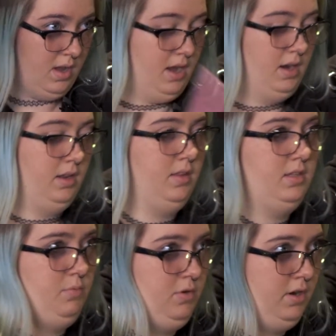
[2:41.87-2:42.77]
And at
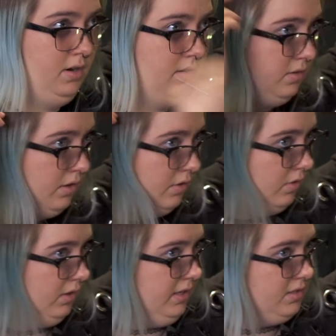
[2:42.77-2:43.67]
this point, you can
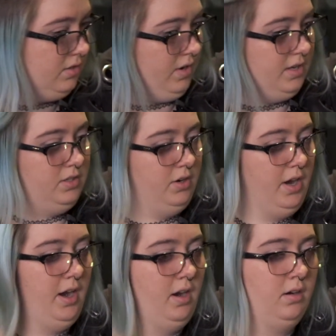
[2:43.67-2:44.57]
release the rest of your
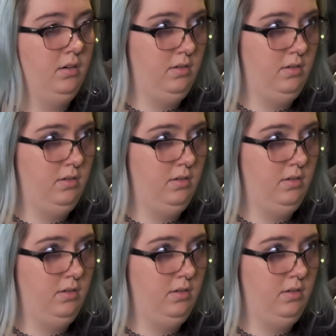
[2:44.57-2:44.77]
hair.